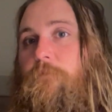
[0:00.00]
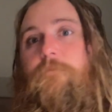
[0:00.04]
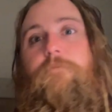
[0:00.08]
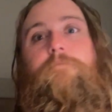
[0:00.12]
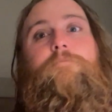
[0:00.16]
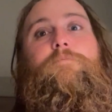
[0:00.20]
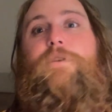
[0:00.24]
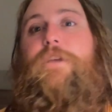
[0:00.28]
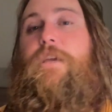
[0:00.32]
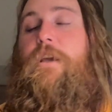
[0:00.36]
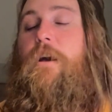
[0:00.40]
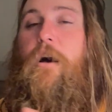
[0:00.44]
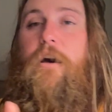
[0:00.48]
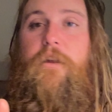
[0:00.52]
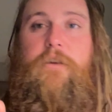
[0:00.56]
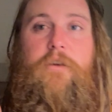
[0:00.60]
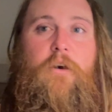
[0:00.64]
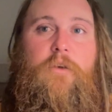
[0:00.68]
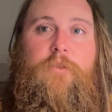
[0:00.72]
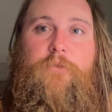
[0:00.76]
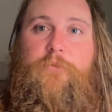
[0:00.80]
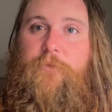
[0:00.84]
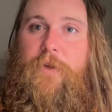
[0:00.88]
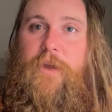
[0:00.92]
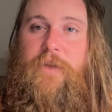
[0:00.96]
beyond all
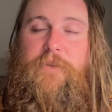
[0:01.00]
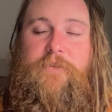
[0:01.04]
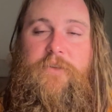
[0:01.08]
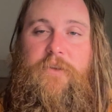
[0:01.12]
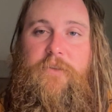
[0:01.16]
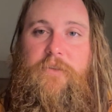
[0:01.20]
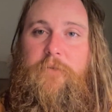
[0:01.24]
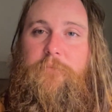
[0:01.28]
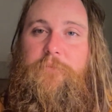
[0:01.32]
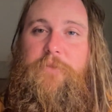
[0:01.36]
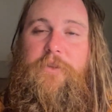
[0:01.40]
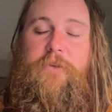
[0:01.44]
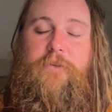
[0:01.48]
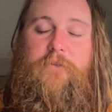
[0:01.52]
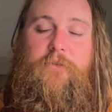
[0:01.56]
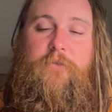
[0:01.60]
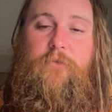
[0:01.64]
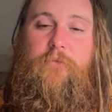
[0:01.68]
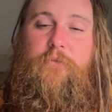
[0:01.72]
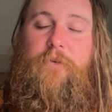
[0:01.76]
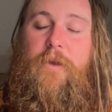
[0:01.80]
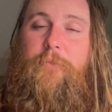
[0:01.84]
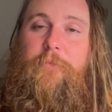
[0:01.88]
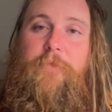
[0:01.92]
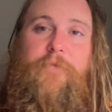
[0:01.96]
the rest of the political
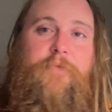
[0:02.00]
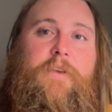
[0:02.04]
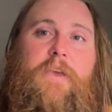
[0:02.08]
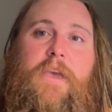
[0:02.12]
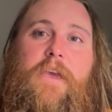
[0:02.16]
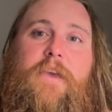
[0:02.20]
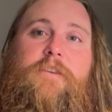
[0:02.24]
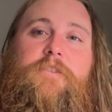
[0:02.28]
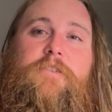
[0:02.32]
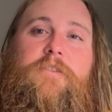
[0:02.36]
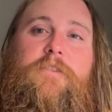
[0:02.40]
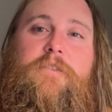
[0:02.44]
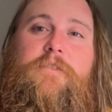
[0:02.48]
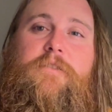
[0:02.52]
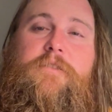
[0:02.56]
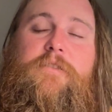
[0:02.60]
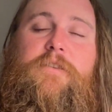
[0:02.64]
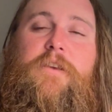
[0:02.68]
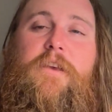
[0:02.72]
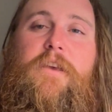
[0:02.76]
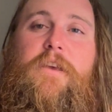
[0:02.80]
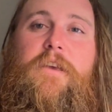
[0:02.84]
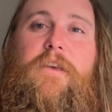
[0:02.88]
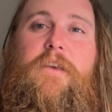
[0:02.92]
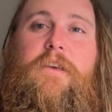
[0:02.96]
ramifications,
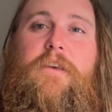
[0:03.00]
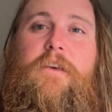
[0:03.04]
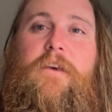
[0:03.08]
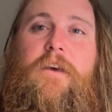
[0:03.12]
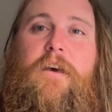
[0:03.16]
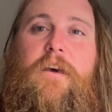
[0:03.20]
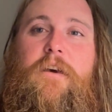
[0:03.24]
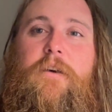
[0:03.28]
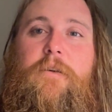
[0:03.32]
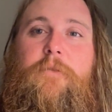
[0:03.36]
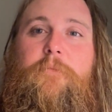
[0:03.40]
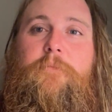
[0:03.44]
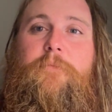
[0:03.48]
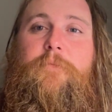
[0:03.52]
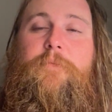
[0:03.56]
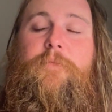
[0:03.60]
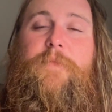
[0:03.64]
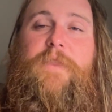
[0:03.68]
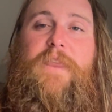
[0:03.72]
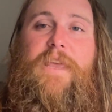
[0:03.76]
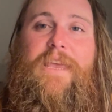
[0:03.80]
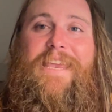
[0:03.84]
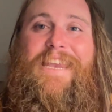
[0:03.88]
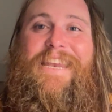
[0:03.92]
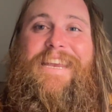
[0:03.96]

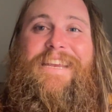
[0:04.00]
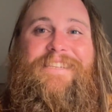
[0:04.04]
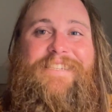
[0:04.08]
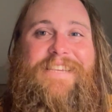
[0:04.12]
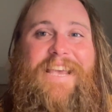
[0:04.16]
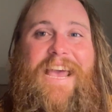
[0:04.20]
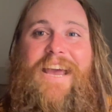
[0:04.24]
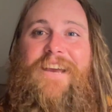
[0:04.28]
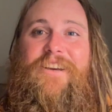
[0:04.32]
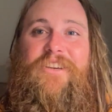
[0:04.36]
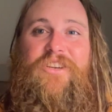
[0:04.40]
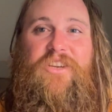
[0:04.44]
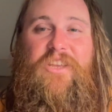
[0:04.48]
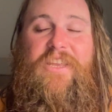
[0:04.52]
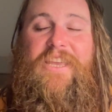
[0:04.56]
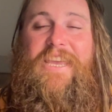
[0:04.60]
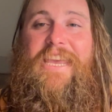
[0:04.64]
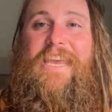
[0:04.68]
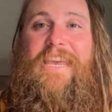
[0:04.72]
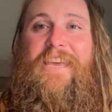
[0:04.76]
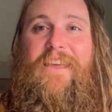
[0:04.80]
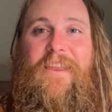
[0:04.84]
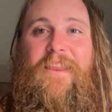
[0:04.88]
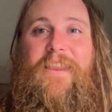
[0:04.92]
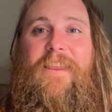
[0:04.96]
it is actually
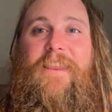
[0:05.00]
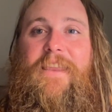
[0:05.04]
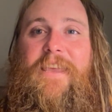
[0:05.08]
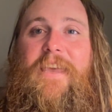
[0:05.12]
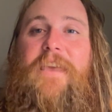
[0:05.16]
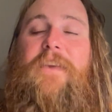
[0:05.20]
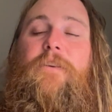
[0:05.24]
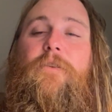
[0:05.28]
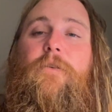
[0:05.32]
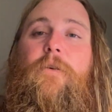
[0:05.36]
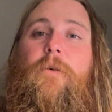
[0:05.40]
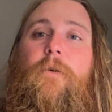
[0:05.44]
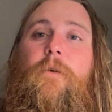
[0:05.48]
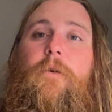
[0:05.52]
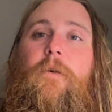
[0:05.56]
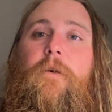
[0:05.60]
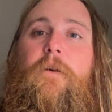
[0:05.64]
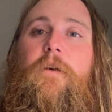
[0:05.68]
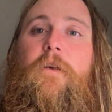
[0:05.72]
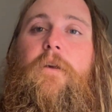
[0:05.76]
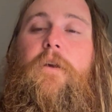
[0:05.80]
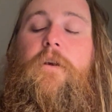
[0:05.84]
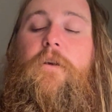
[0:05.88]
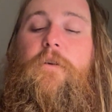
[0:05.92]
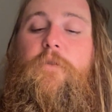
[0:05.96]
illegal
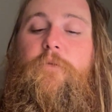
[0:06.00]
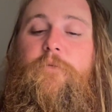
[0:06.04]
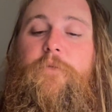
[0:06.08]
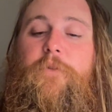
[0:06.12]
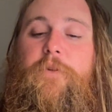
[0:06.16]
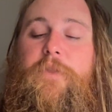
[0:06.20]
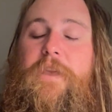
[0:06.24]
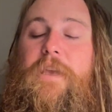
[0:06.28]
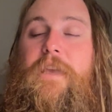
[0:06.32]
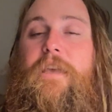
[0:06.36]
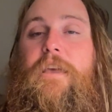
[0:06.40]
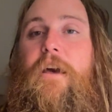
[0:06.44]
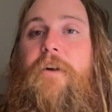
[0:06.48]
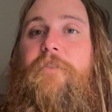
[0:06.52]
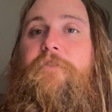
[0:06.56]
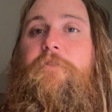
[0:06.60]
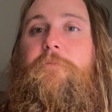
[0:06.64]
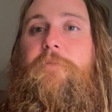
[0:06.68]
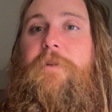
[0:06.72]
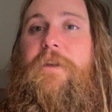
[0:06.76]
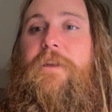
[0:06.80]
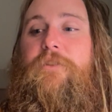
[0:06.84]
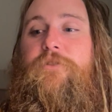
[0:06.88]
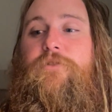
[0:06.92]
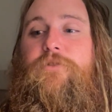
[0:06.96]
for the
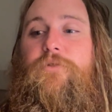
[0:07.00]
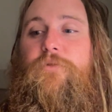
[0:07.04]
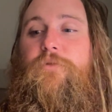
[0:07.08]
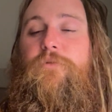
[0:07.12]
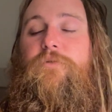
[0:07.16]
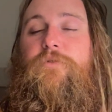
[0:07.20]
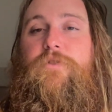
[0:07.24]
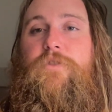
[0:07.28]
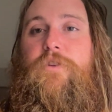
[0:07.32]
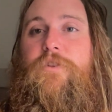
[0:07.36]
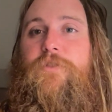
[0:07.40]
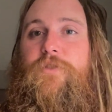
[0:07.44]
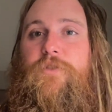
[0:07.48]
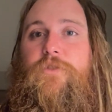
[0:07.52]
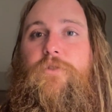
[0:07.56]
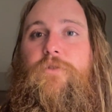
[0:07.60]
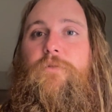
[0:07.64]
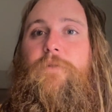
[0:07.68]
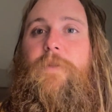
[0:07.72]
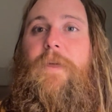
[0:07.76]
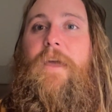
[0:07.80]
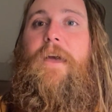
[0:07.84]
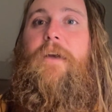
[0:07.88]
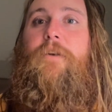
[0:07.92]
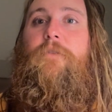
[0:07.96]
government to just do
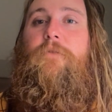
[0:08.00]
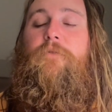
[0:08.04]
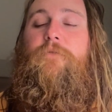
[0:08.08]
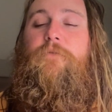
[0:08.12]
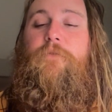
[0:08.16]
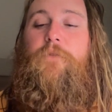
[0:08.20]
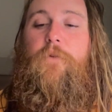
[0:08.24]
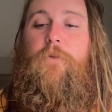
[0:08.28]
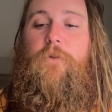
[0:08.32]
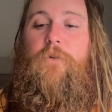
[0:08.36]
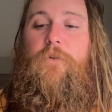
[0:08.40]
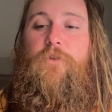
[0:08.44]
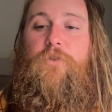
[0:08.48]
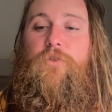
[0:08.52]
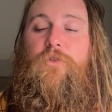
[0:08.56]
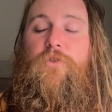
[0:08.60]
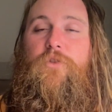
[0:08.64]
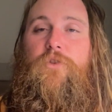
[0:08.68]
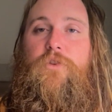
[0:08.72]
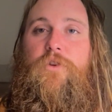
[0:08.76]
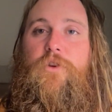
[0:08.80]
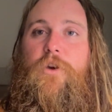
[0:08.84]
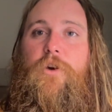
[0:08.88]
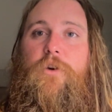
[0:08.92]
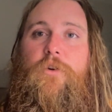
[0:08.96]
that for
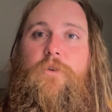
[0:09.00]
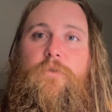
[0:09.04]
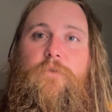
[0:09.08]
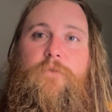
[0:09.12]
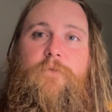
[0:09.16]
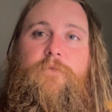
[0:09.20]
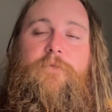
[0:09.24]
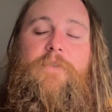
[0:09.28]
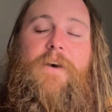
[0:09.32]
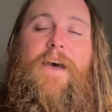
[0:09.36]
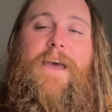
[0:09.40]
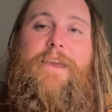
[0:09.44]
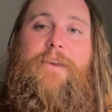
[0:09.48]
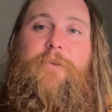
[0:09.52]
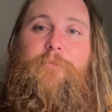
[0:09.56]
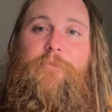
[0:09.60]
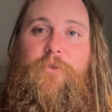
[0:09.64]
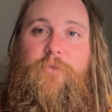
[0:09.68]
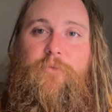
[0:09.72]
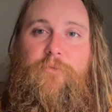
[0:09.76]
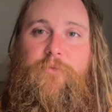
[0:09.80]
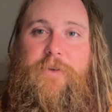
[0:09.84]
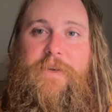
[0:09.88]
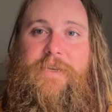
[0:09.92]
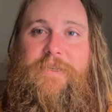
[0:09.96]
no
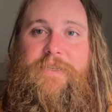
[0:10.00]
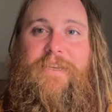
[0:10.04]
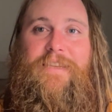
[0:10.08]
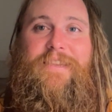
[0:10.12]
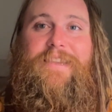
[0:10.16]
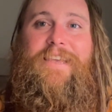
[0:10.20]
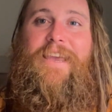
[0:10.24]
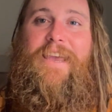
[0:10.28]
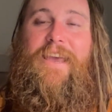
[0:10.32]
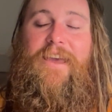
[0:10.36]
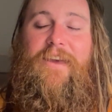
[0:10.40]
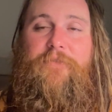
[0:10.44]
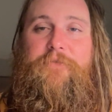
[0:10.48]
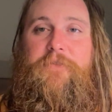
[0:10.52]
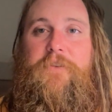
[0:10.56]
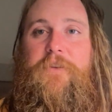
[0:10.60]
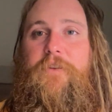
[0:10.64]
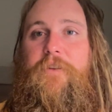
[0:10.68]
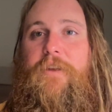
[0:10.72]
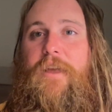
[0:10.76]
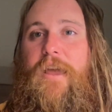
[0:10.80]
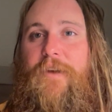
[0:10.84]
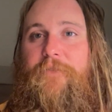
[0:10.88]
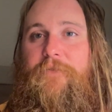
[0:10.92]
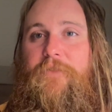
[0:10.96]
viable reason. They have to
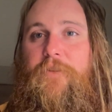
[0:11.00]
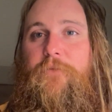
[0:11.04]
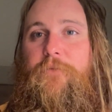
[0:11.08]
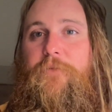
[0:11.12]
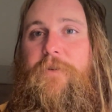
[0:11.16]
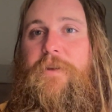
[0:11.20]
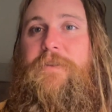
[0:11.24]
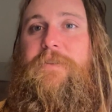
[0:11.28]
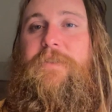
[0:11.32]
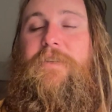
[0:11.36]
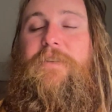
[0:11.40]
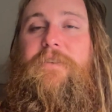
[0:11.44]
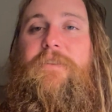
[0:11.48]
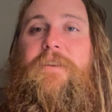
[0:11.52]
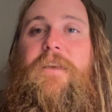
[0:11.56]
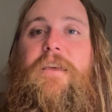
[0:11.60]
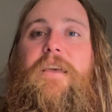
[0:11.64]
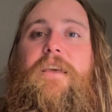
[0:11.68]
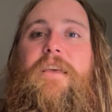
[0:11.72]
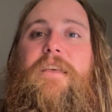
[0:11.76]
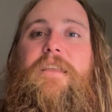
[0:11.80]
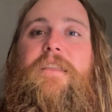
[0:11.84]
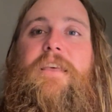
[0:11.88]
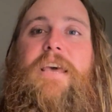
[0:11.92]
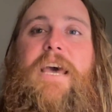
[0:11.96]
have their reason.
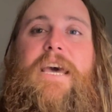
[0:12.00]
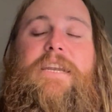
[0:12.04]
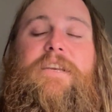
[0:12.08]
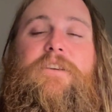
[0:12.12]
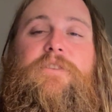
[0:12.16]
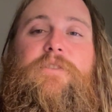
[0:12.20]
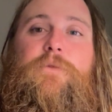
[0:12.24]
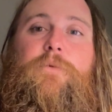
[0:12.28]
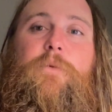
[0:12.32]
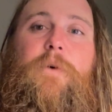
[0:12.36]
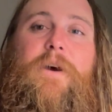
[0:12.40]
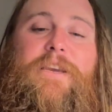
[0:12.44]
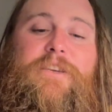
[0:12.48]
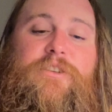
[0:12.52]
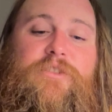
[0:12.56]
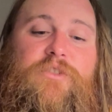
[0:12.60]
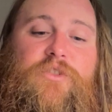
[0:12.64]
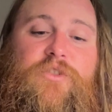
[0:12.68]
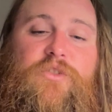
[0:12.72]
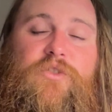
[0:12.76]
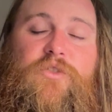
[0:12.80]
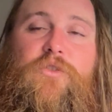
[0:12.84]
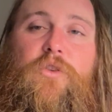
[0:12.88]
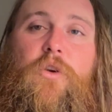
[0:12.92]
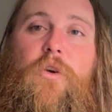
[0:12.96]
That is why
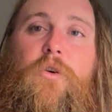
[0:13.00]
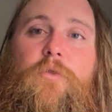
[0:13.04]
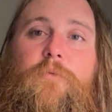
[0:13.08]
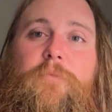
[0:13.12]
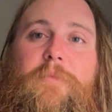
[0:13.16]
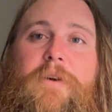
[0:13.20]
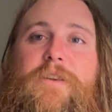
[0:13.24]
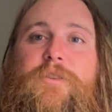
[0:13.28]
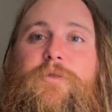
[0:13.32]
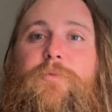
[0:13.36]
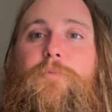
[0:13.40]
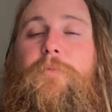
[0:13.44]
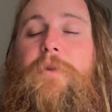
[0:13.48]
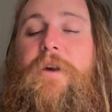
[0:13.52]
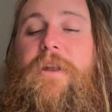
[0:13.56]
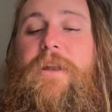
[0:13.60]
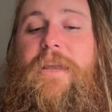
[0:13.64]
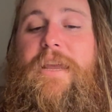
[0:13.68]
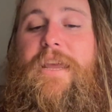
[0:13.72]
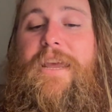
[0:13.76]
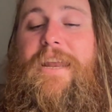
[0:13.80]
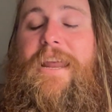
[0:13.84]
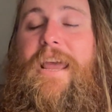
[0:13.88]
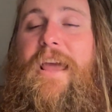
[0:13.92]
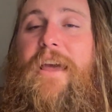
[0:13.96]
so much
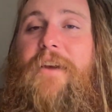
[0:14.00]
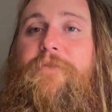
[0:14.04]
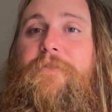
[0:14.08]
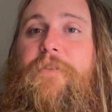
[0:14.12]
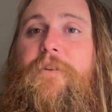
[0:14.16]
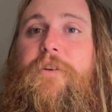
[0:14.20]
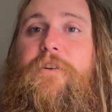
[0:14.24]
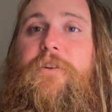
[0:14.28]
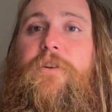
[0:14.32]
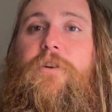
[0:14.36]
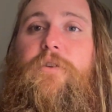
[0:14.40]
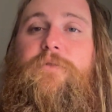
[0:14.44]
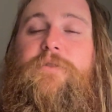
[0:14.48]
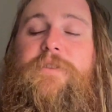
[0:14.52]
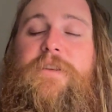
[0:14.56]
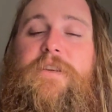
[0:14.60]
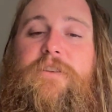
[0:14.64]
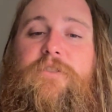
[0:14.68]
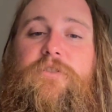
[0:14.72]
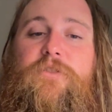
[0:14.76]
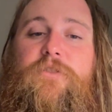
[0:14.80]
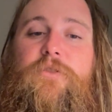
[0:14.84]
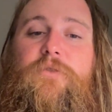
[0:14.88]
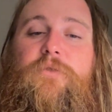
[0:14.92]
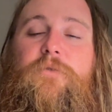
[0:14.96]
money and effort goes
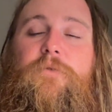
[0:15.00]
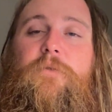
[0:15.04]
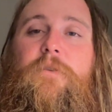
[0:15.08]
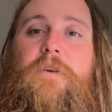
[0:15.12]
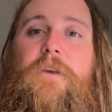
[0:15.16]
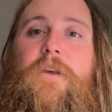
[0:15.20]
into